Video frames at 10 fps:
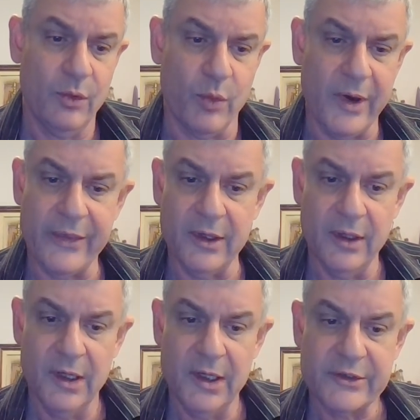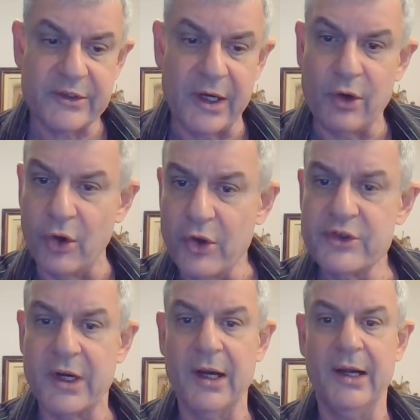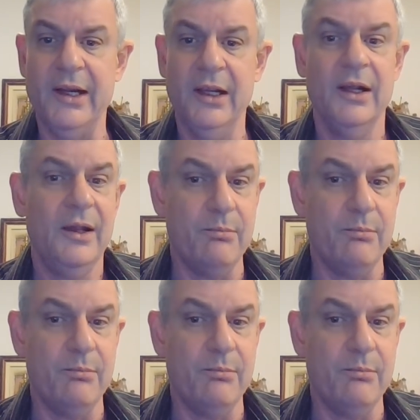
whether psychologically,